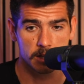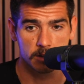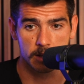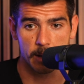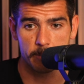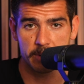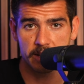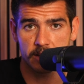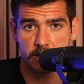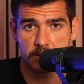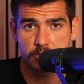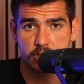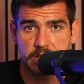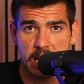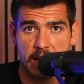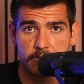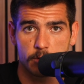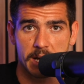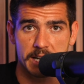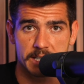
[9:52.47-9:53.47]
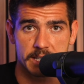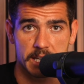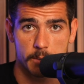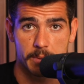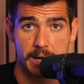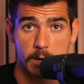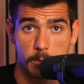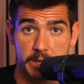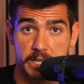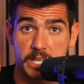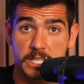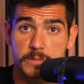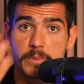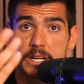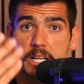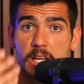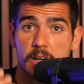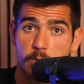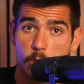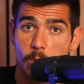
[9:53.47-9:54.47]
let me just have you guys think about, because
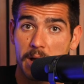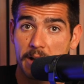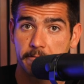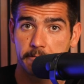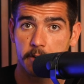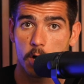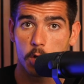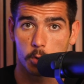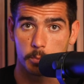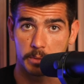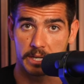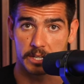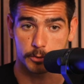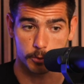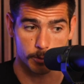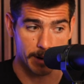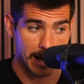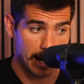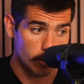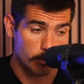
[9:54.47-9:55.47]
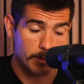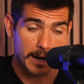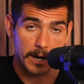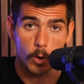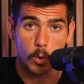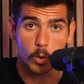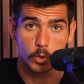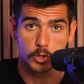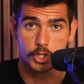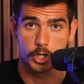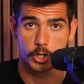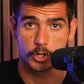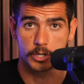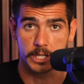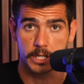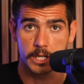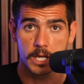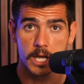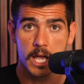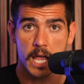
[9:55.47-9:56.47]
many of you have followed me throughout my whole journey.